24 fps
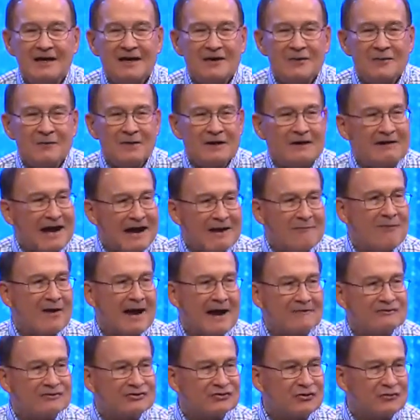We're
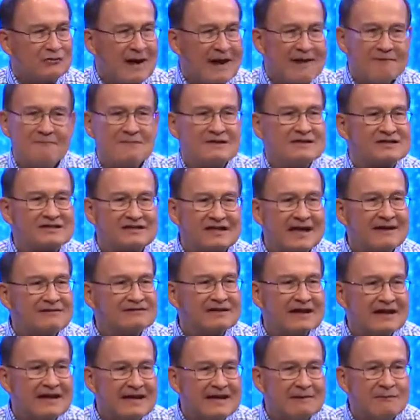Abraham's children. We haven't been slaves
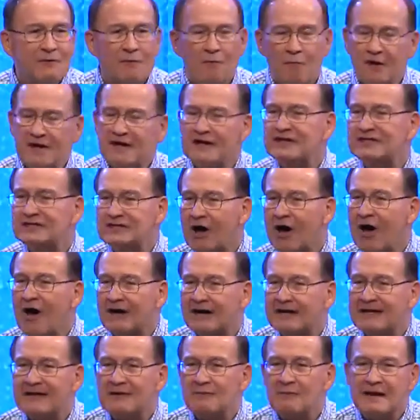to anyone. What are you
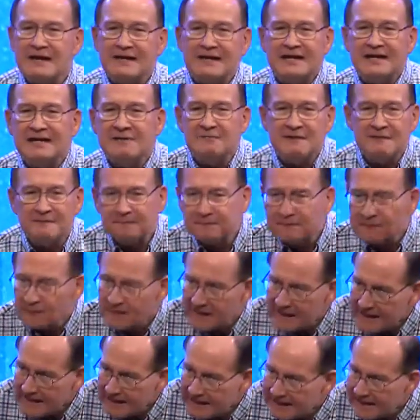talking that we need to be
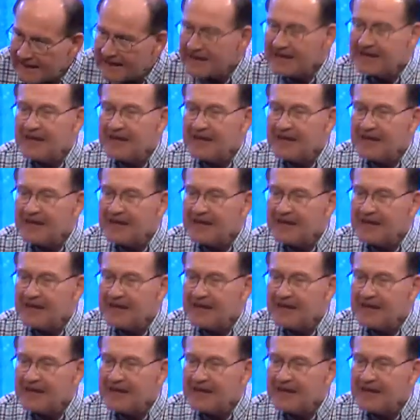free?